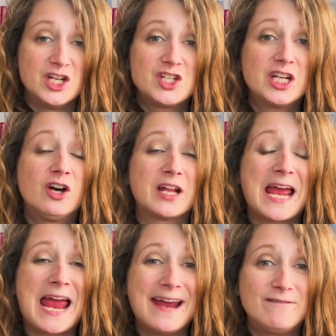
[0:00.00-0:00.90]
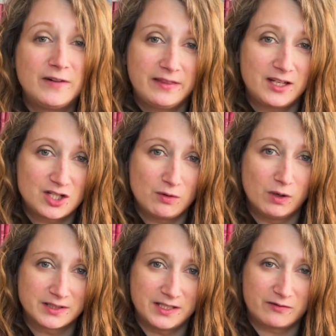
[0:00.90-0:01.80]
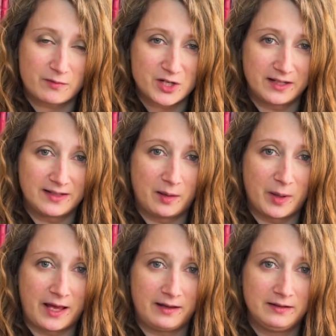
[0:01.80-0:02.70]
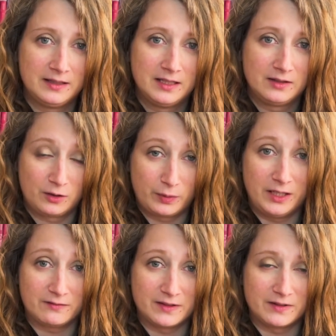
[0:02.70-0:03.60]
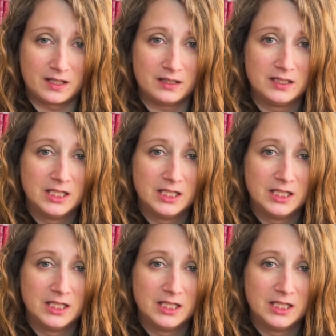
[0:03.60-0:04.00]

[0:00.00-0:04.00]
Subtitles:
She got everything she wanted from Jeanne d'Albret, the Queen of Navarre.